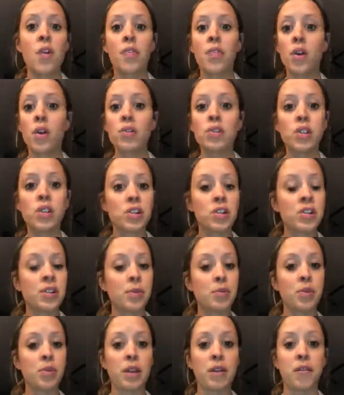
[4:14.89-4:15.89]
Those are
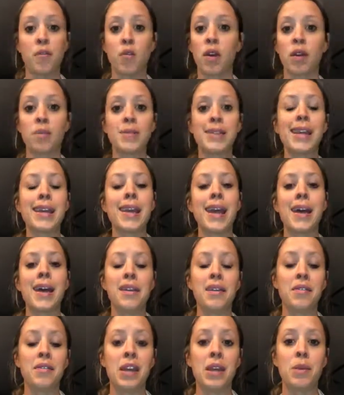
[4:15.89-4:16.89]
simply forms,
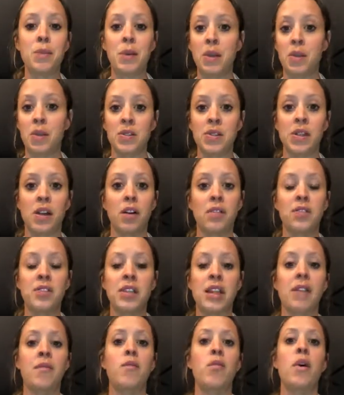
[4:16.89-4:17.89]
again, of keeping yourself
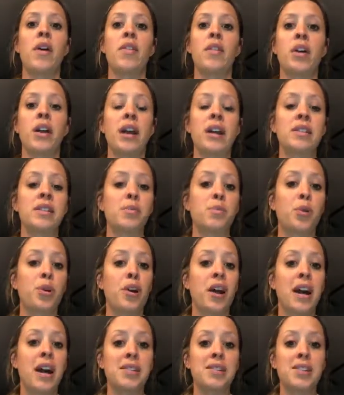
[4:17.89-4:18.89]
safe, whether it's
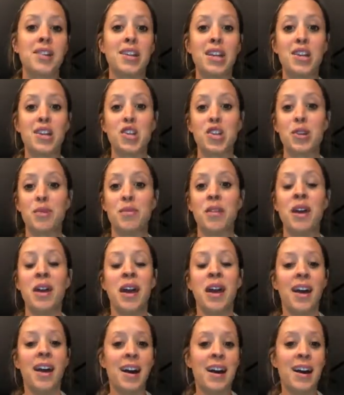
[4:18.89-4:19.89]
procrastination,
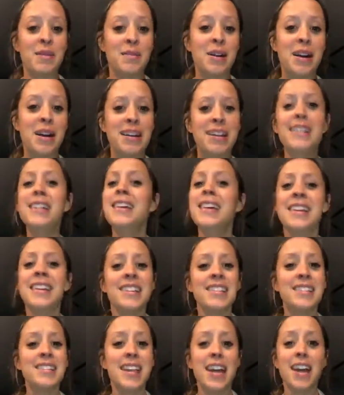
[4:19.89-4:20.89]

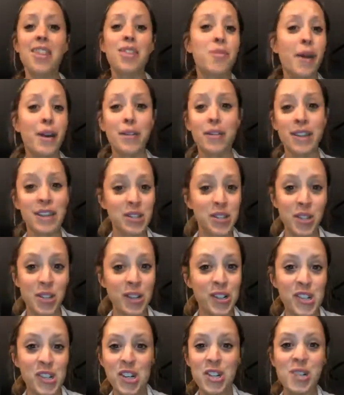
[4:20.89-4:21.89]
death by
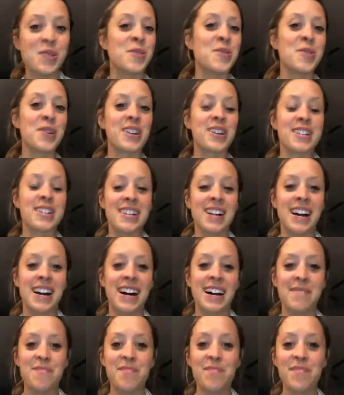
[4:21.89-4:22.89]
research, or
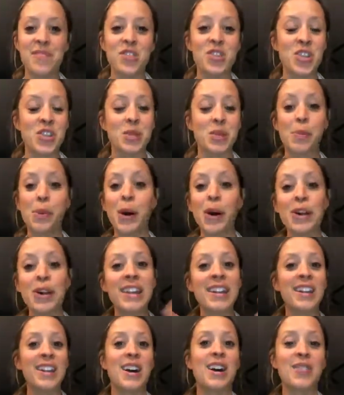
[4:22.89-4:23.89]
just
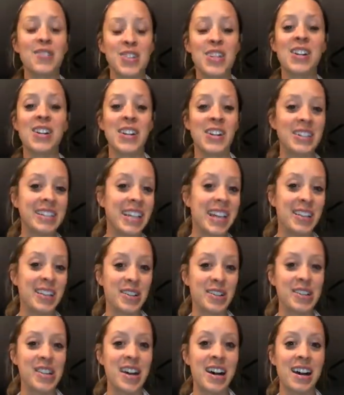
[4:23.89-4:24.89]
putting it off till a
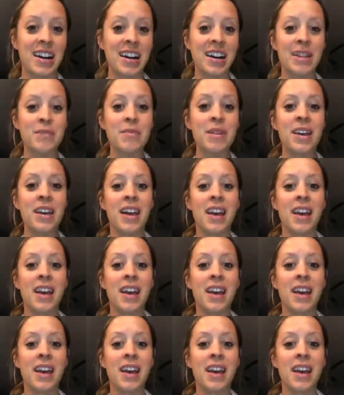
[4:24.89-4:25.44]
later time.